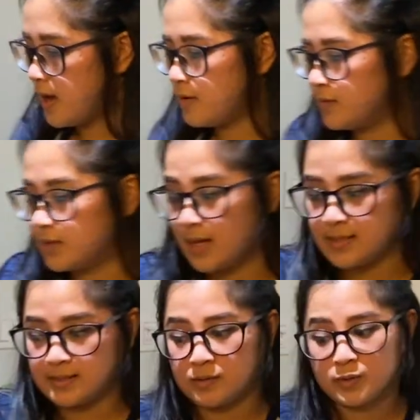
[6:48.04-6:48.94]
And one
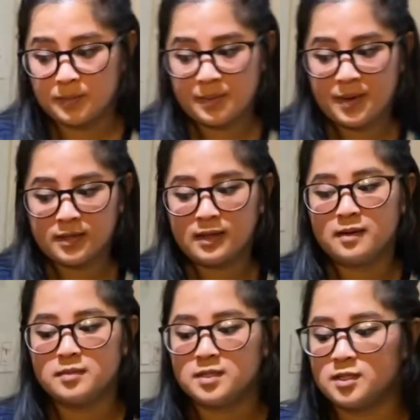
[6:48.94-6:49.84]
last thing with my pen
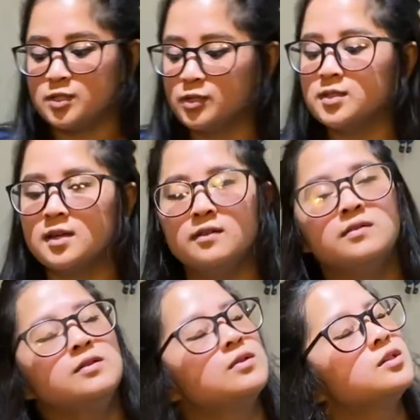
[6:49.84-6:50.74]
light, Mr. Jones,
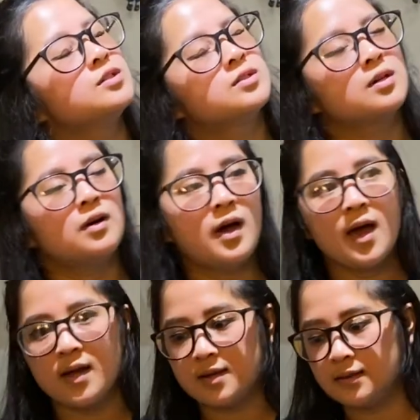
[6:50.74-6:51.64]
if you can just go
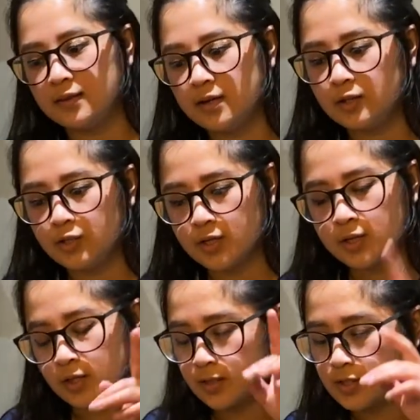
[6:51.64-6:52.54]
ahead and look
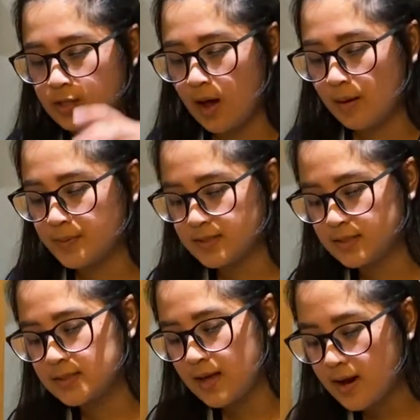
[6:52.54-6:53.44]
to the
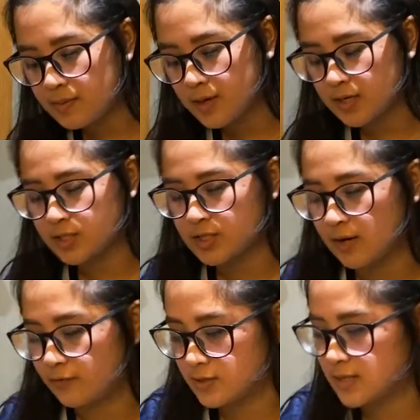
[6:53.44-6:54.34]
opposite side. I'm gonna
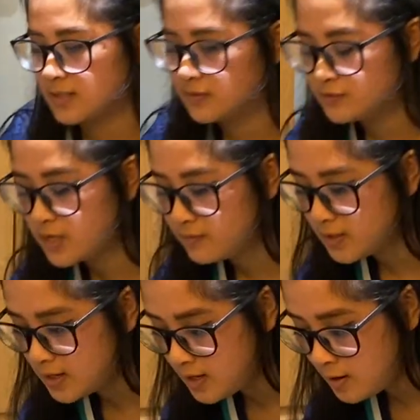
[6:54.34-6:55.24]
check for signs of
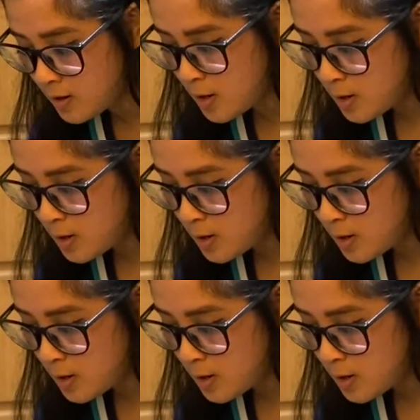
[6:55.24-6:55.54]
JVD.